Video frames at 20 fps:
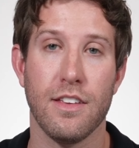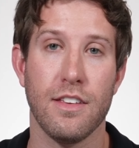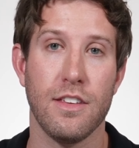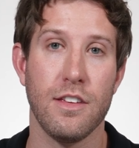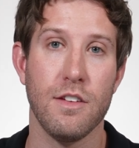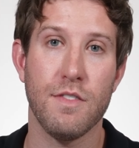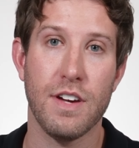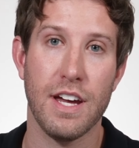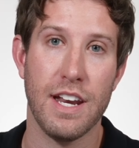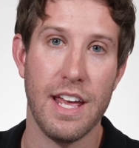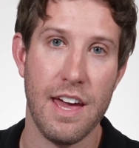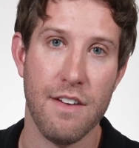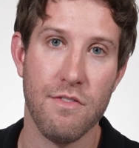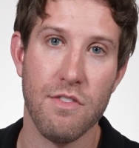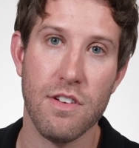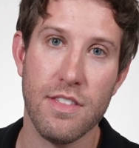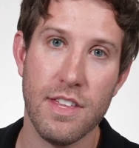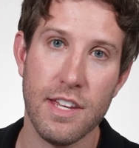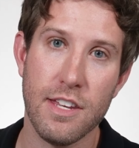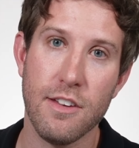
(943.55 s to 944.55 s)
You've got
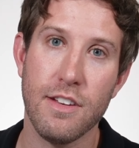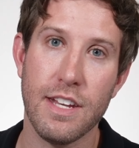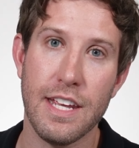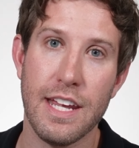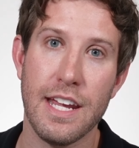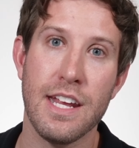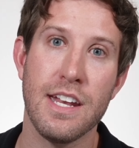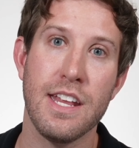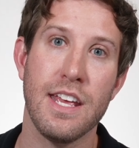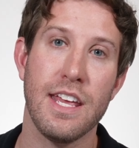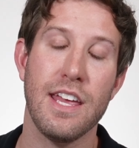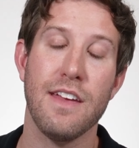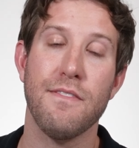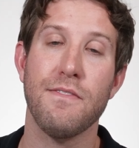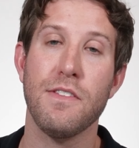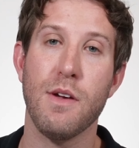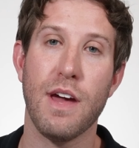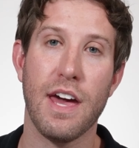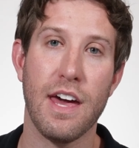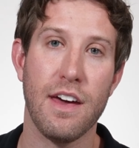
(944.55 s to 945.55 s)
everything you need
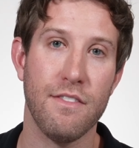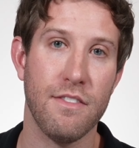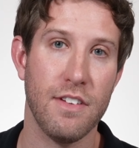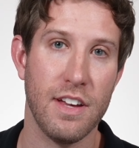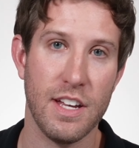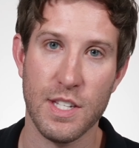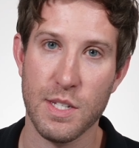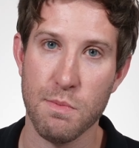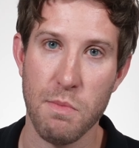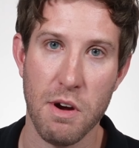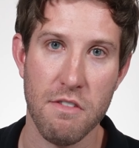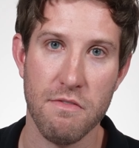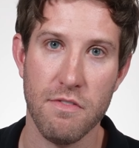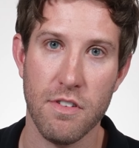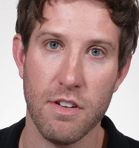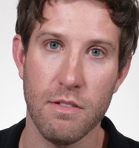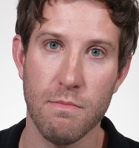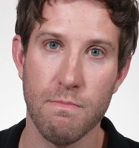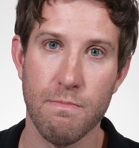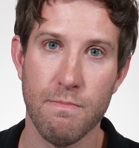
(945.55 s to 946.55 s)
if you have a
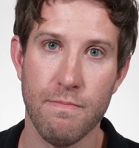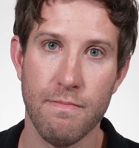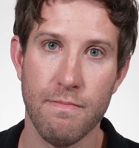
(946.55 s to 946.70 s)
smartphone.